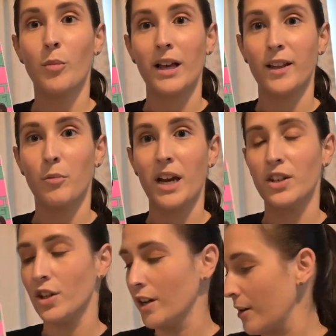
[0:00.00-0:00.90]
by Lynn
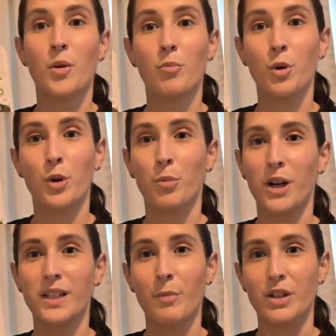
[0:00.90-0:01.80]
Painter. Brutal
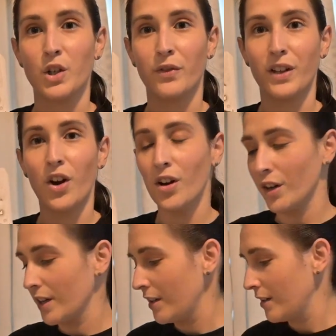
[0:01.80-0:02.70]
Prince by Sophie Lark.